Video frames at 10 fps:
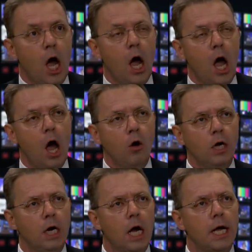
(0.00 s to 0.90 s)
how
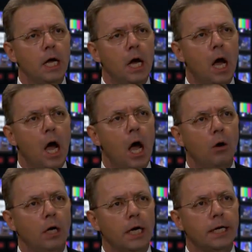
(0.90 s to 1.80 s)
can
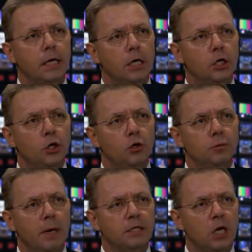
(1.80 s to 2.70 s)
I
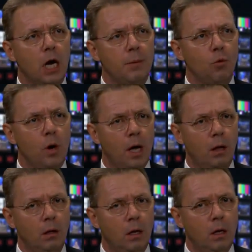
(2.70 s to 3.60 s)
use my time
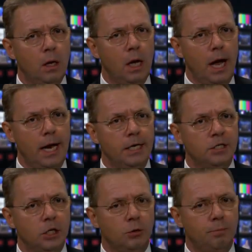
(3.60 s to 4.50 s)
well? And
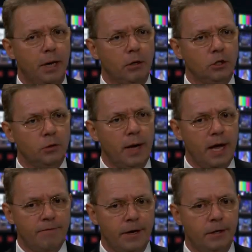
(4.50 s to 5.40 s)
is it better to
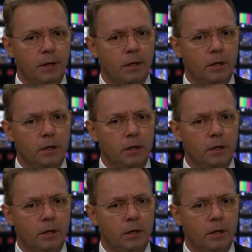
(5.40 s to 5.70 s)
have a